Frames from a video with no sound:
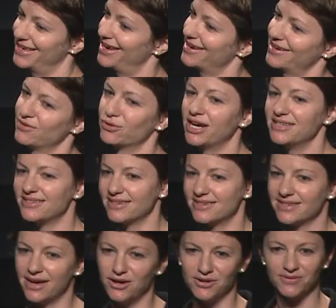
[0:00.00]
like, it writes
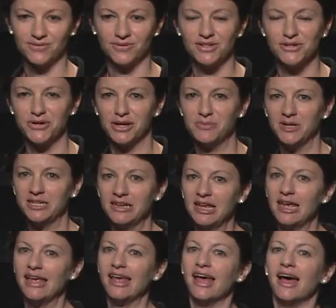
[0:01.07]
itself, you know what I mean?
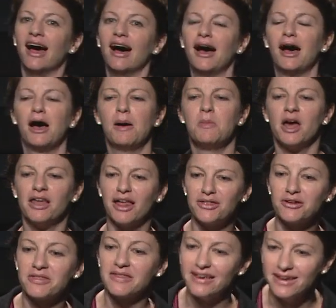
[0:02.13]

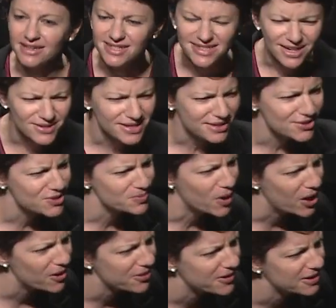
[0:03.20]
Another thing, it sounds like a
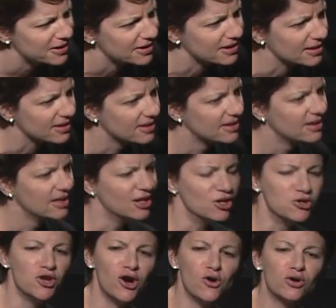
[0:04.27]
small thing.
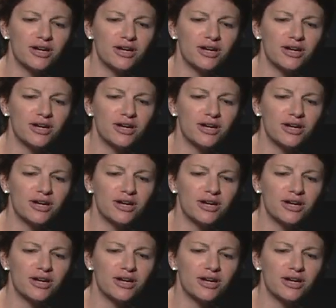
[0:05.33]
No